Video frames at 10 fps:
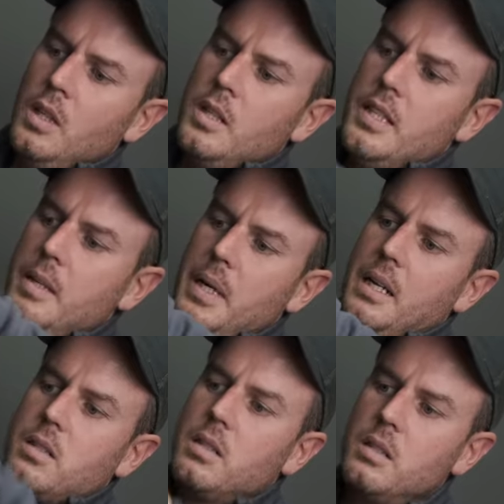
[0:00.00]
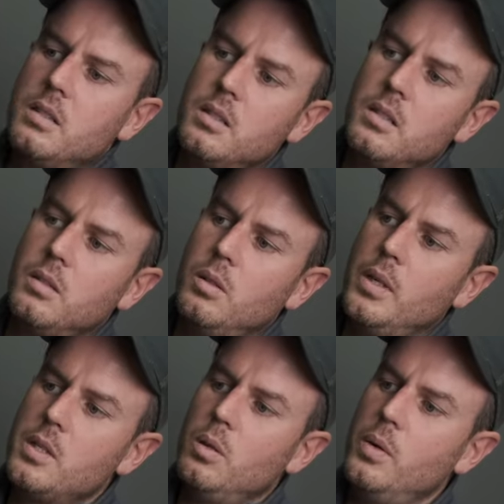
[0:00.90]
sit mat.
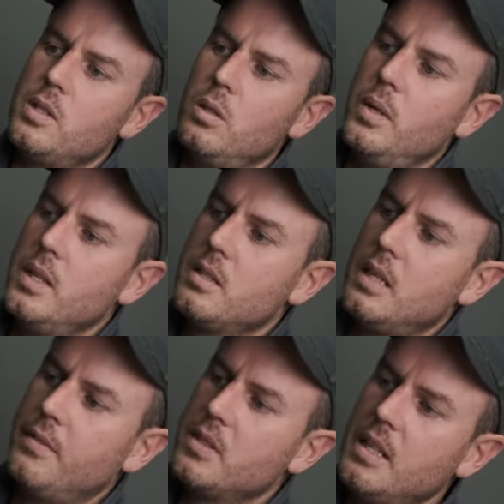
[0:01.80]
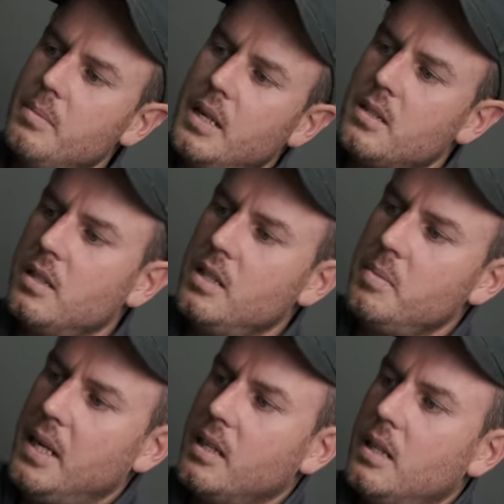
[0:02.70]
Always have a sit mat in the
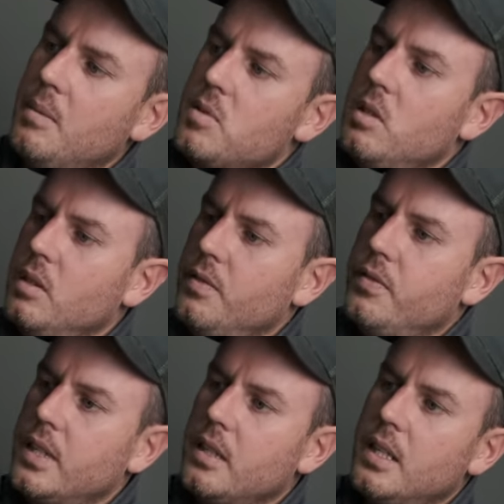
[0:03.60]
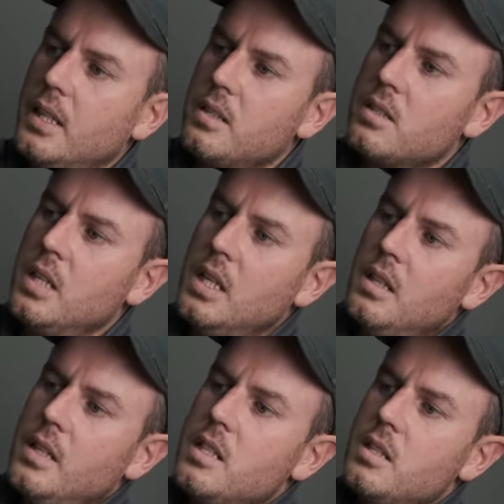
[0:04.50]
bag. Absolutely love the frigging things.
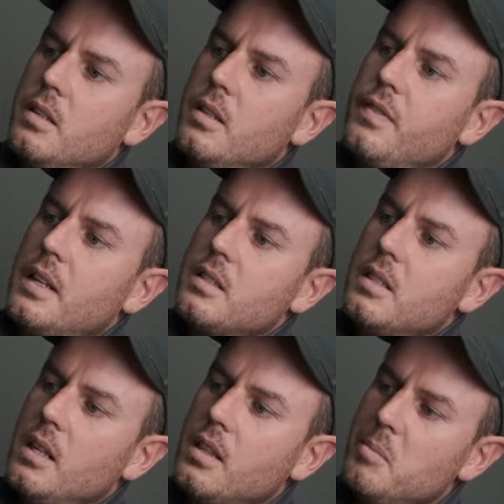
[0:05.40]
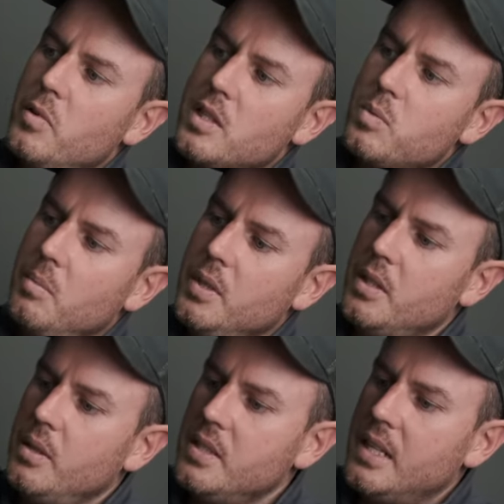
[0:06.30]
This is the fancy Thermarest one, but you
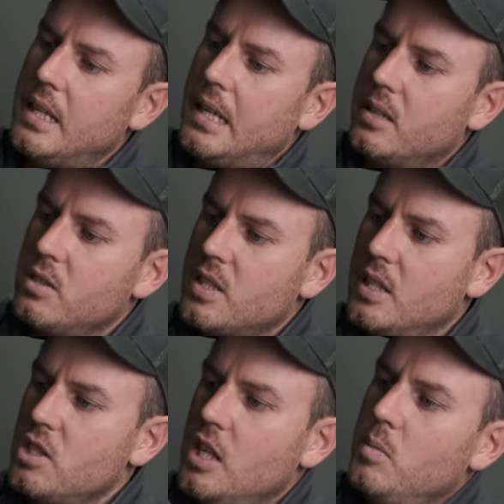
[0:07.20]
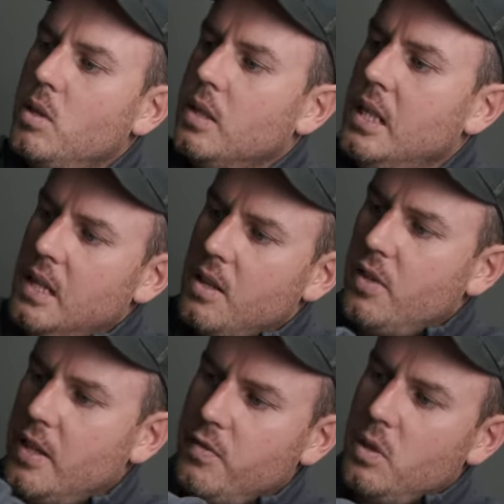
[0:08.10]
don't need to get that. You can just get a cheap one,
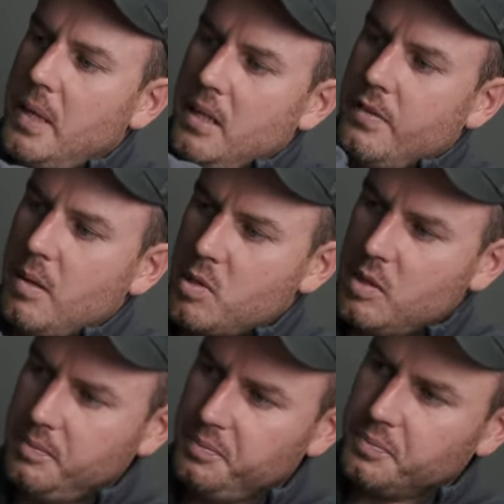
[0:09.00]
£3 or £4 off Amazon.